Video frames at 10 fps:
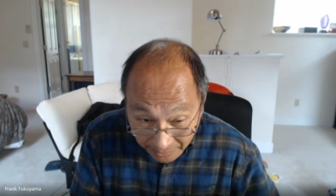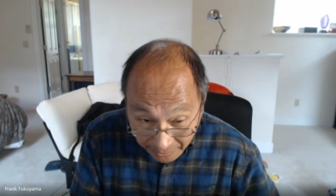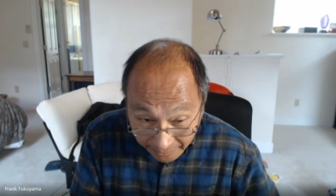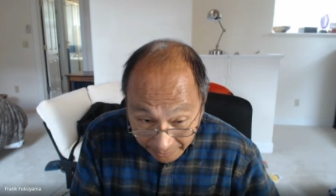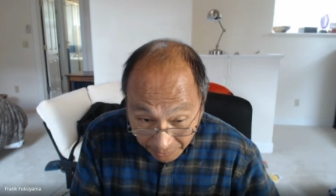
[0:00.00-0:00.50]

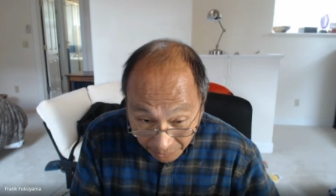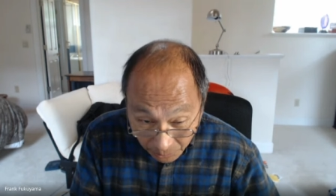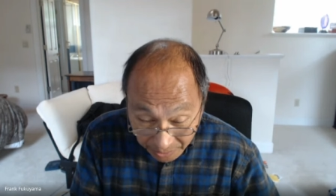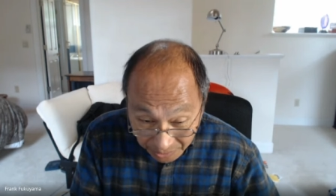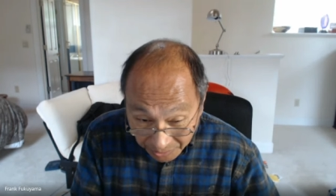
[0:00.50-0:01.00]
then the
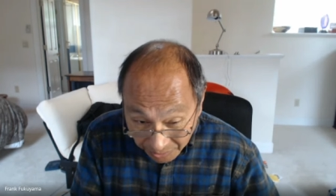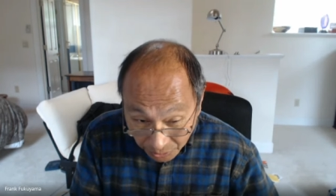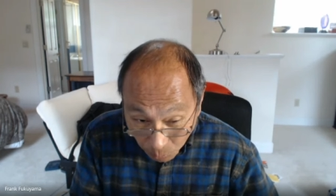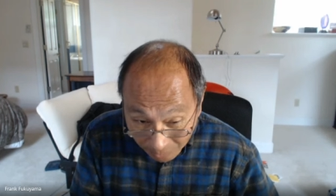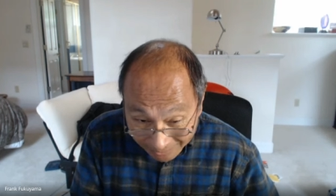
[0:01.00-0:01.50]
question is
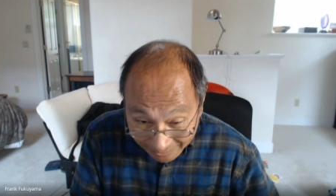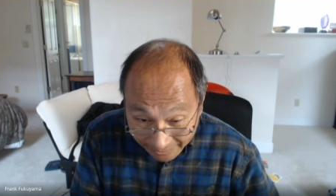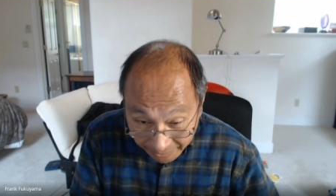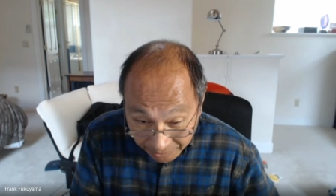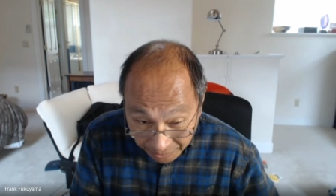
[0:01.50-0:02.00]
what
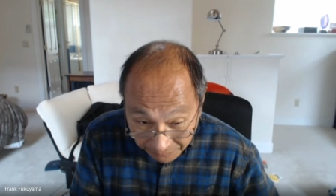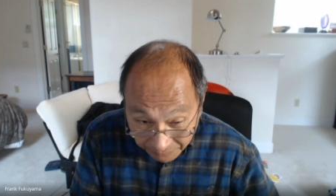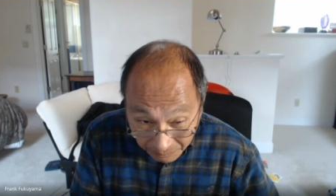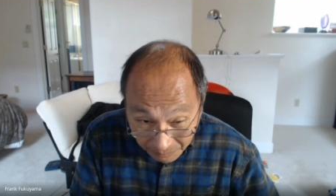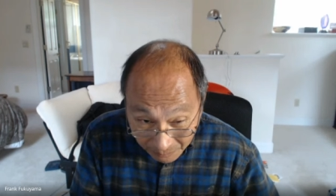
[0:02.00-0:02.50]
kinds of
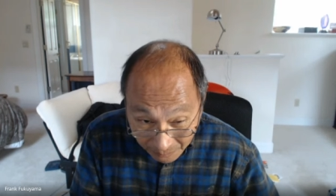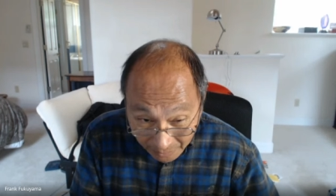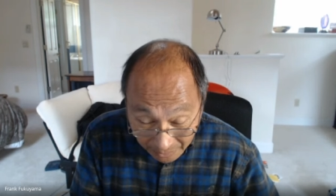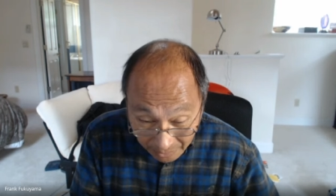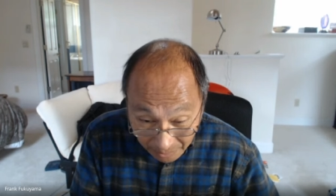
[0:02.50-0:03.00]

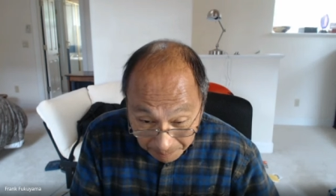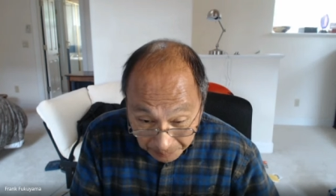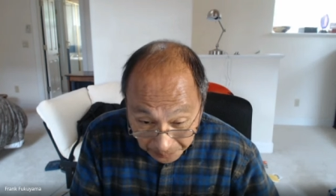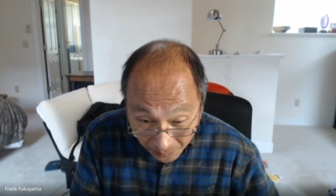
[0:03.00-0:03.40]
um,